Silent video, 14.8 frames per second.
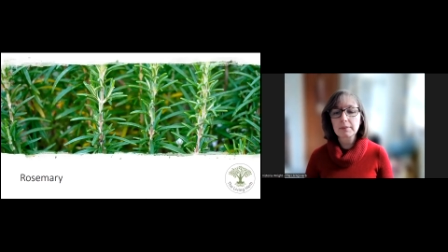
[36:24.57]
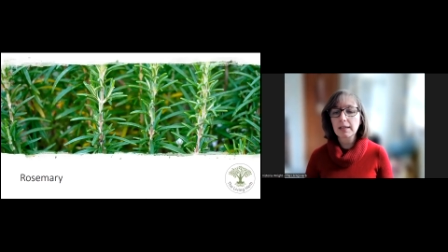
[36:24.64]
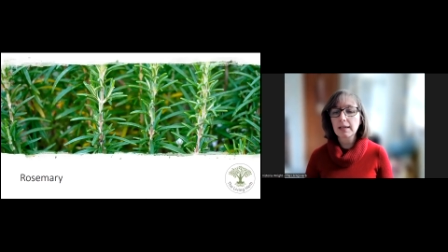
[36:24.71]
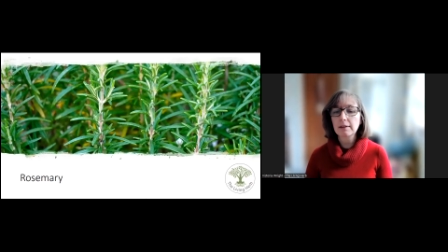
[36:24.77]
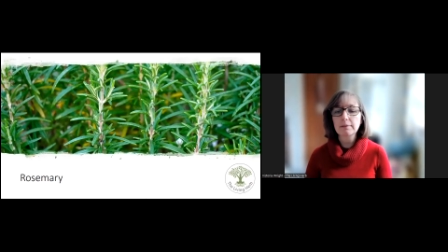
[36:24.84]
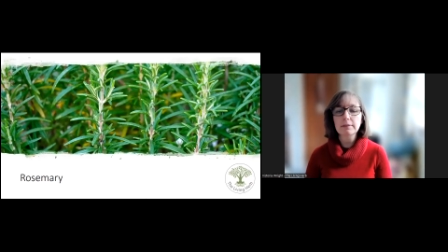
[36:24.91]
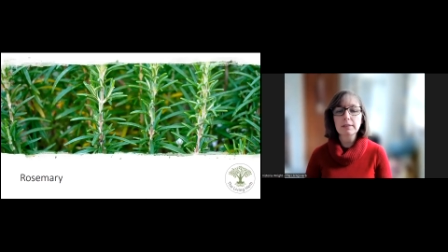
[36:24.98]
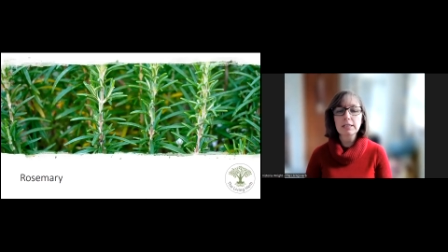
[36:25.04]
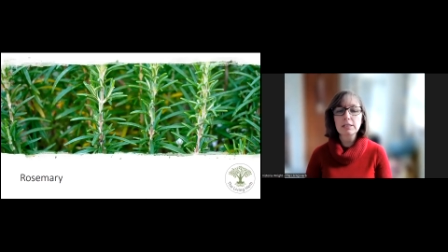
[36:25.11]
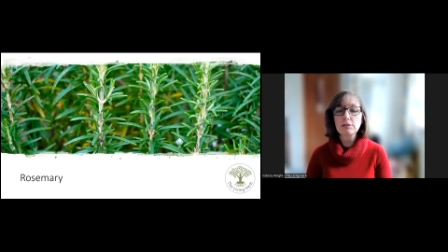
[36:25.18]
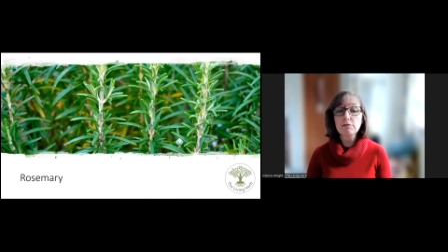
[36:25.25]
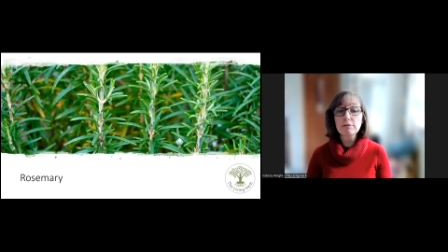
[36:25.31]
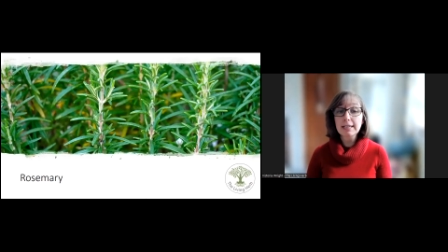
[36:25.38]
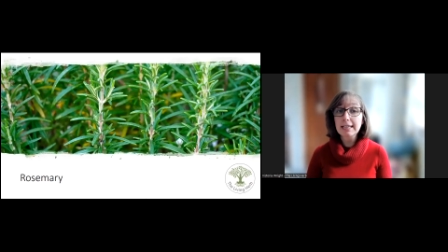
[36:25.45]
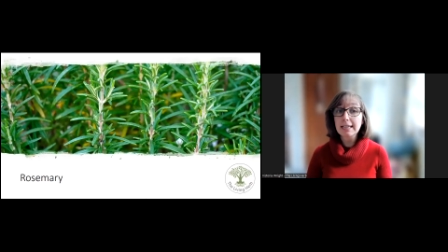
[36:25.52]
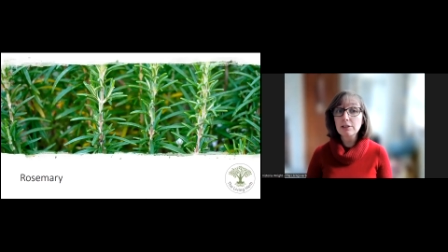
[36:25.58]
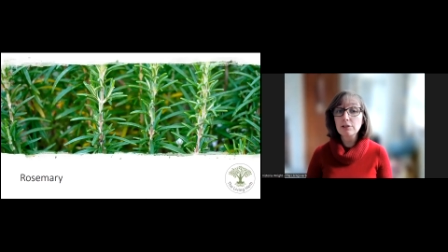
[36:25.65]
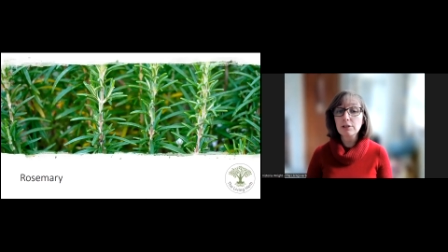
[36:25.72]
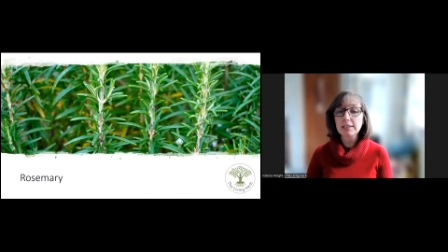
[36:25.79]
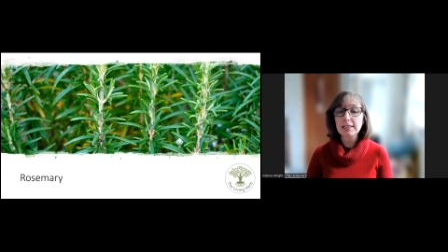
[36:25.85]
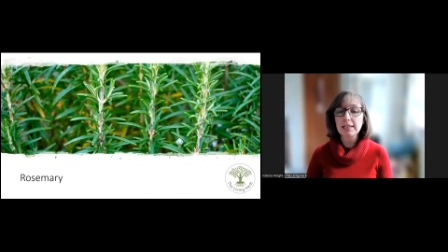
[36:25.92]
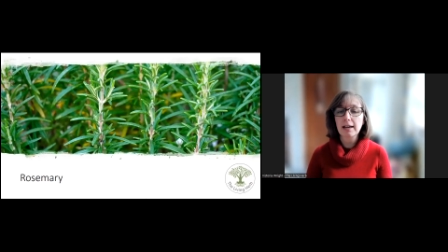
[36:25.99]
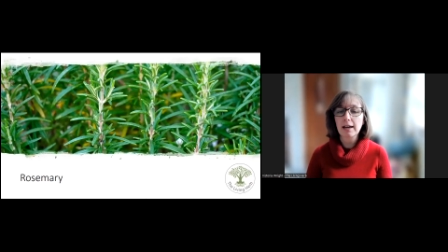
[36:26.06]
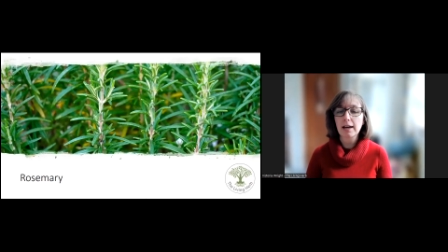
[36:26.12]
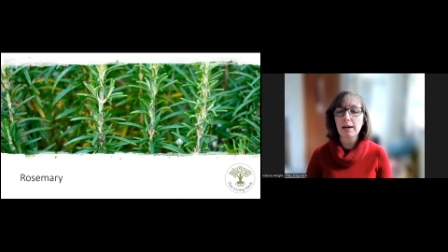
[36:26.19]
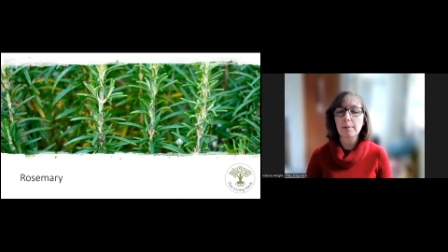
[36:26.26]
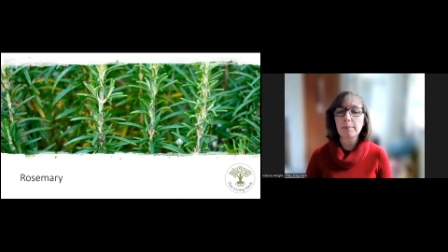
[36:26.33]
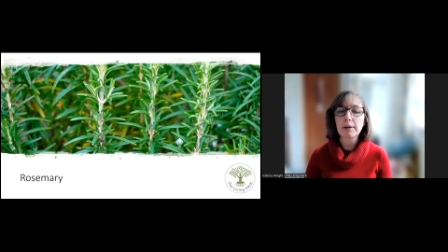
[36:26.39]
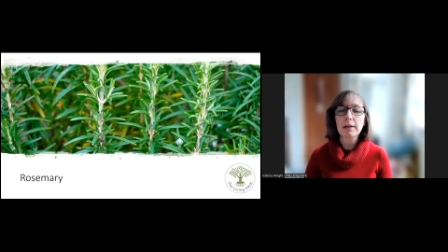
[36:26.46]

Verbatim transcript: Now, it's a really interesting herb.